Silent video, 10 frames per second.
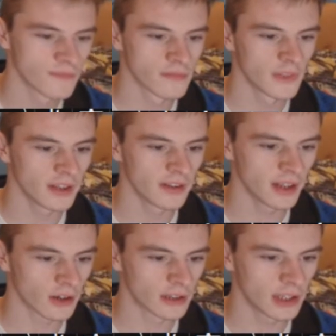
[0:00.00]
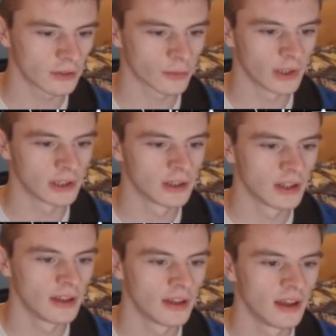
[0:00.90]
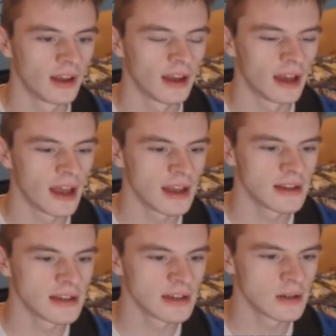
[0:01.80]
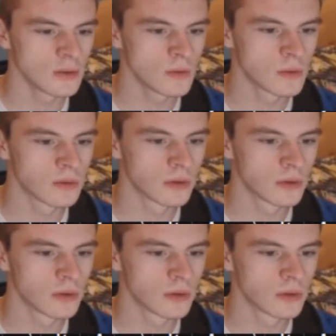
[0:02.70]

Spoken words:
Let's see, that looks well. And now.